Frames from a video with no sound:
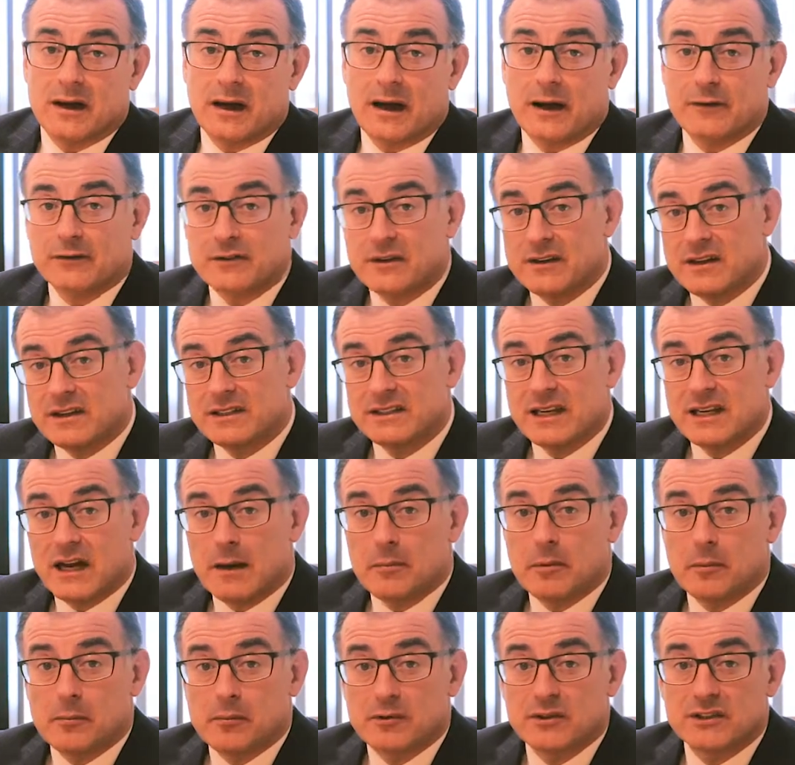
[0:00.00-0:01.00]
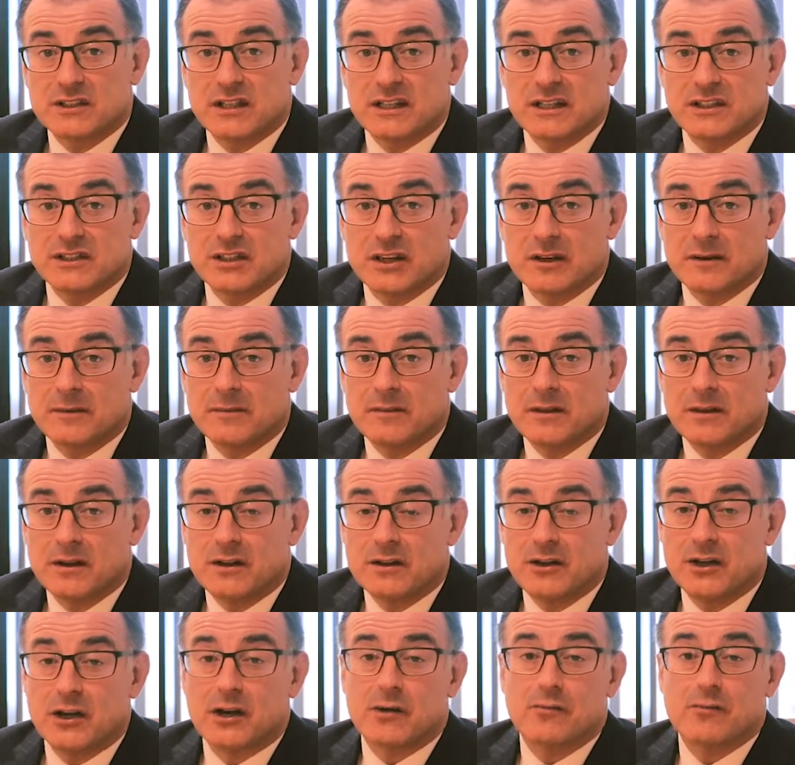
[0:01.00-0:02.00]
After this type of procedure,
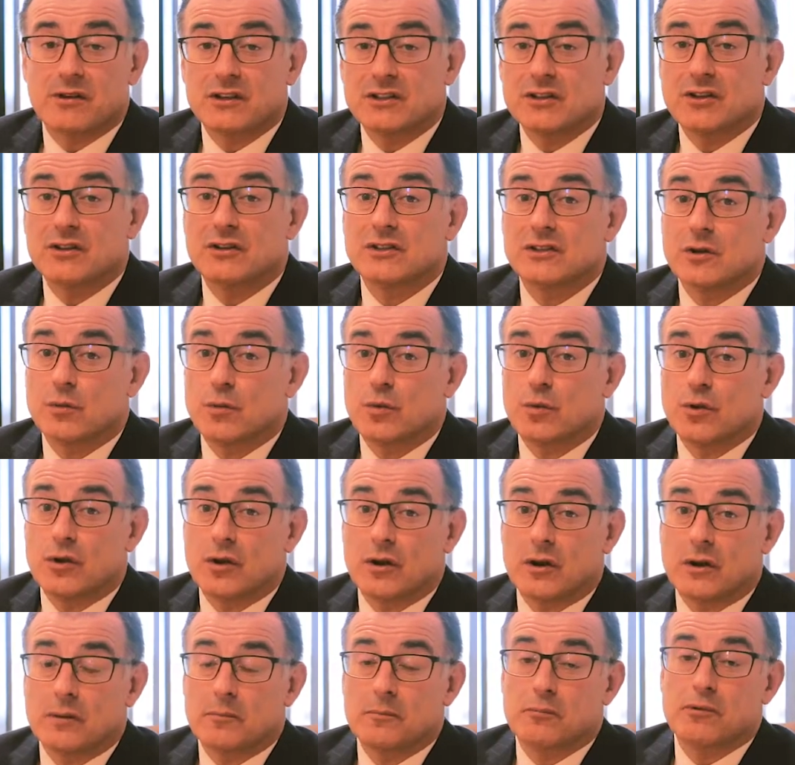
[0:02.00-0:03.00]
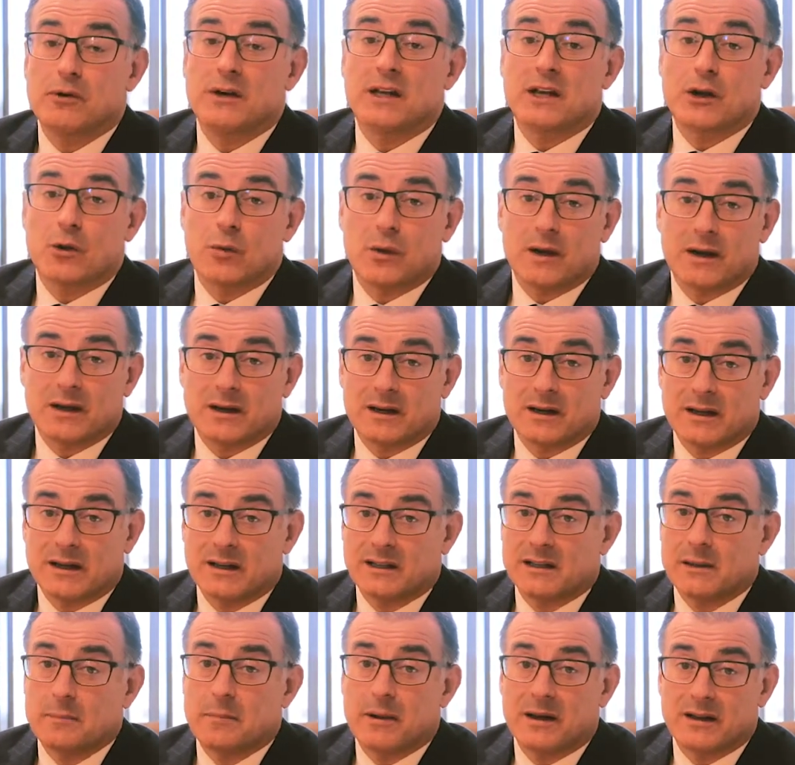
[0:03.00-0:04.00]
you can return to work pretty quickly
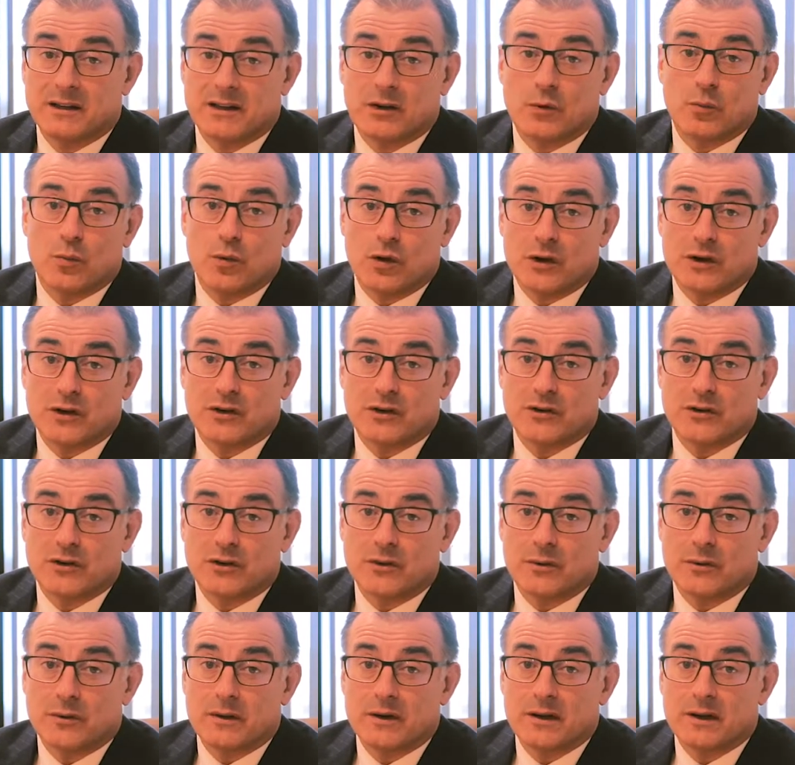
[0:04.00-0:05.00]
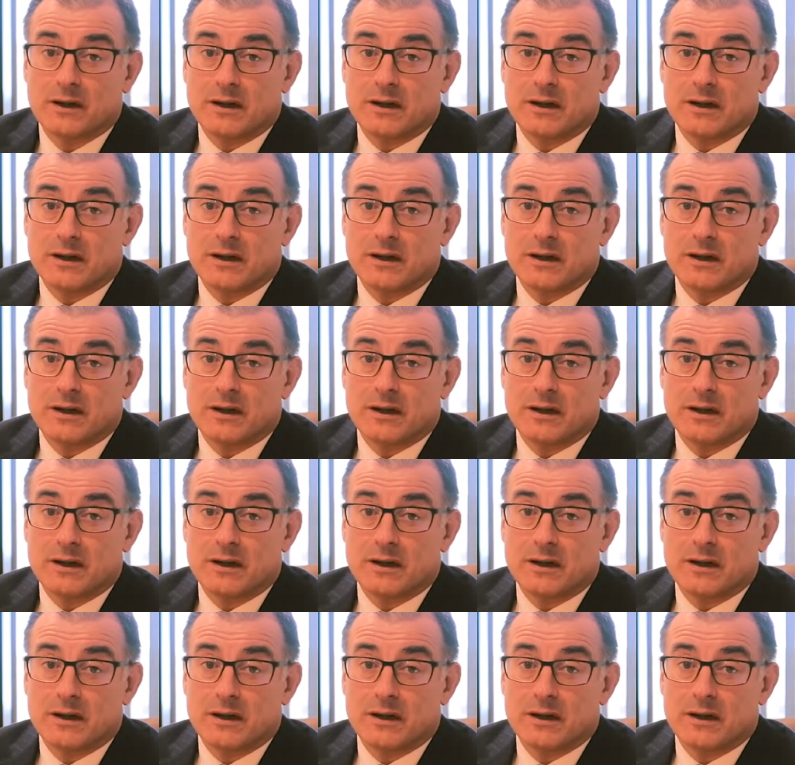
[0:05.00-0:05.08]
depending on what you do.